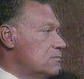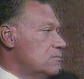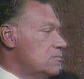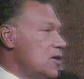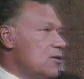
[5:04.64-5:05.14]

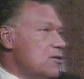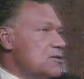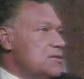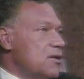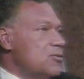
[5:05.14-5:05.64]

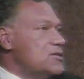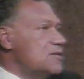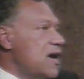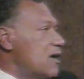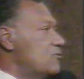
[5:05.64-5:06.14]
Because they would
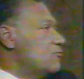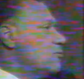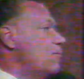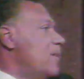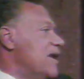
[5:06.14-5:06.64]
start
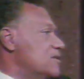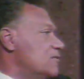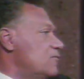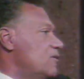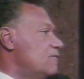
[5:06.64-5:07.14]

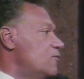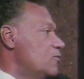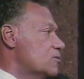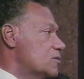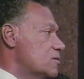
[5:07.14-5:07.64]
massive
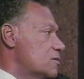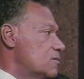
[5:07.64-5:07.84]
revolts,